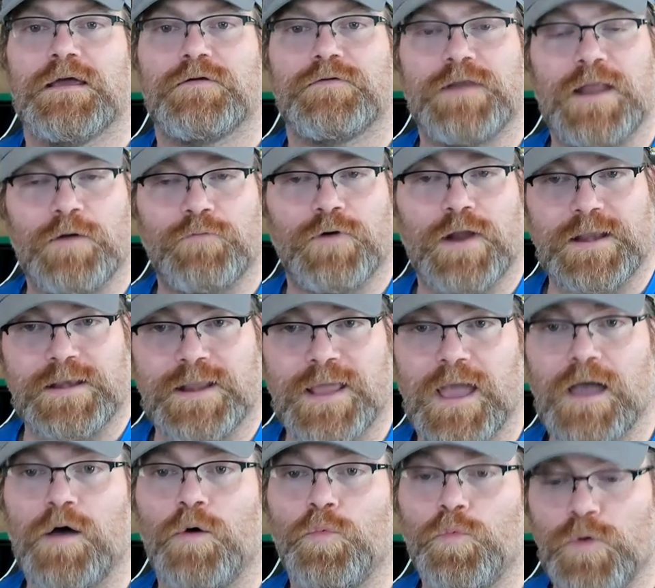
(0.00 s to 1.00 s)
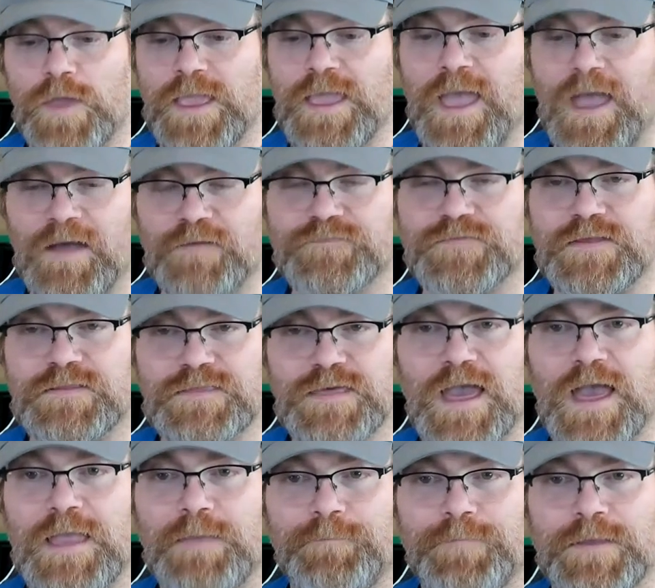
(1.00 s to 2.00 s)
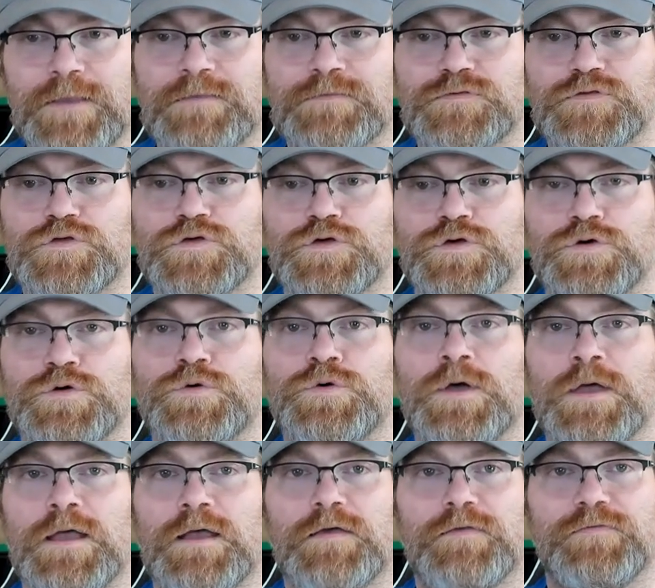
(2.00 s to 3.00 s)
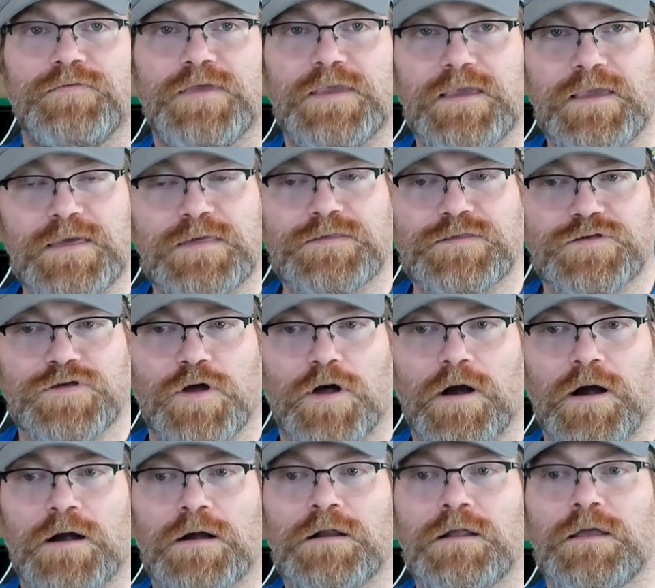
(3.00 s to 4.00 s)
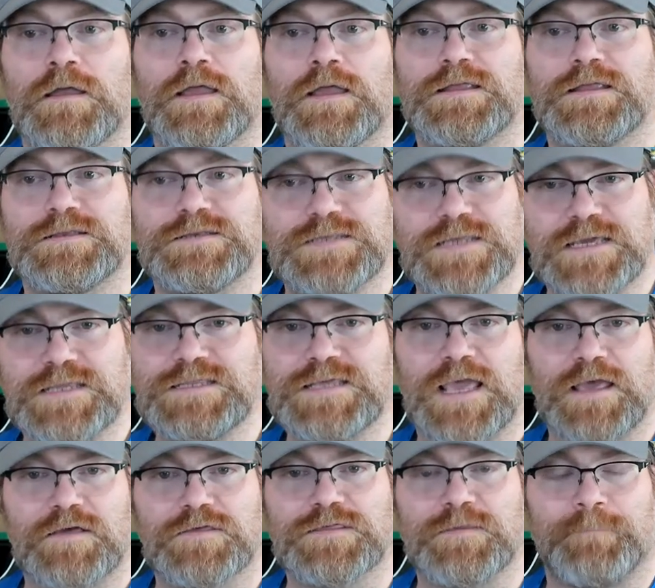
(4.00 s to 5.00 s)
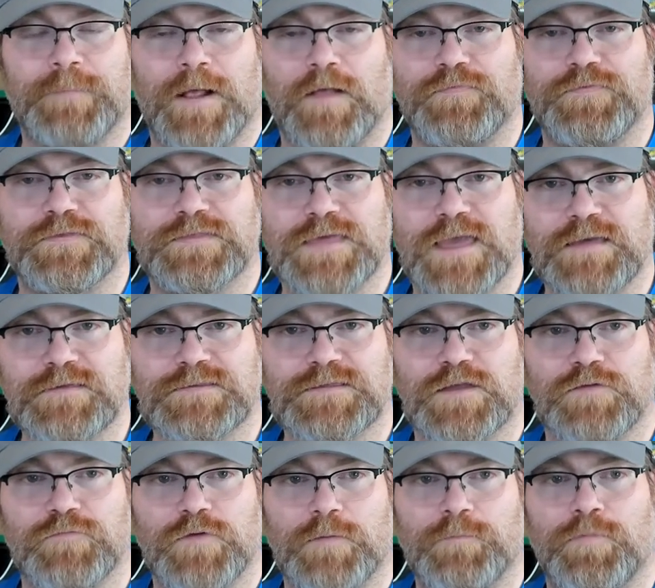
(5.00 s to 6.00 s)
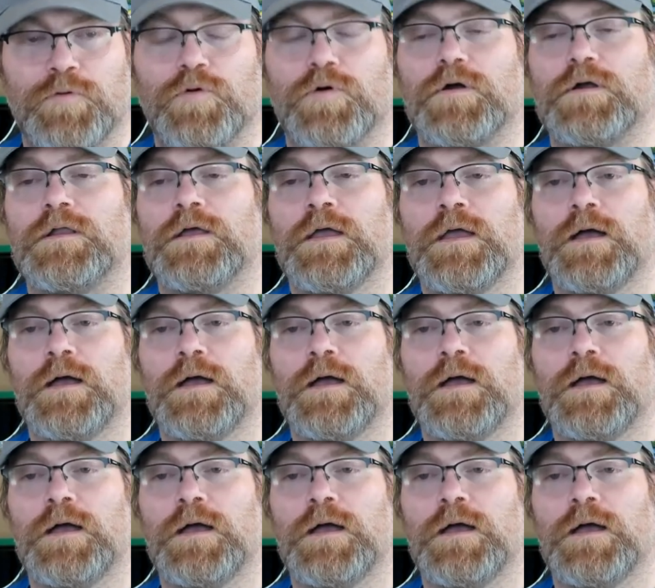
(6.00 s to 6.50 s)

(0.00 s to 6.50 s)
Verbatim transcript: Now, right now, we have to type into the eStar details about the testing report.